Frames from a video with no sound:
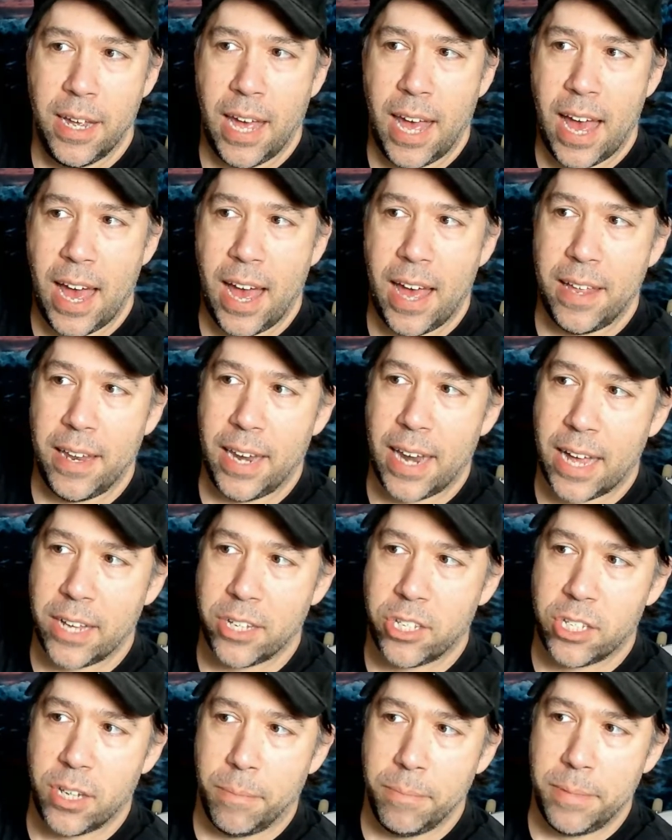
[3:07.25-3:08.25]
and it
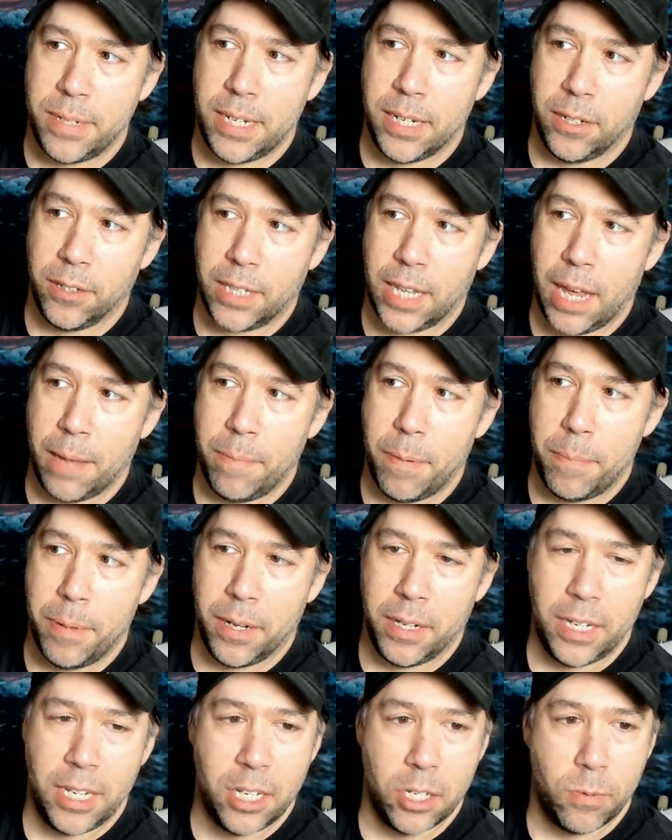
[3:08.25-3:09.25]
has some tilt
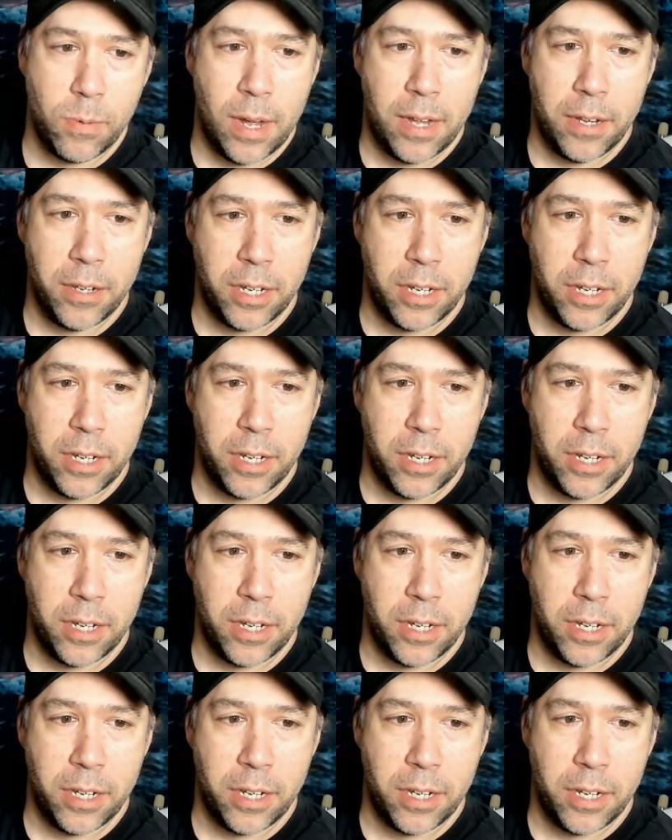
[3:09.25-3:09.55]
capability as well.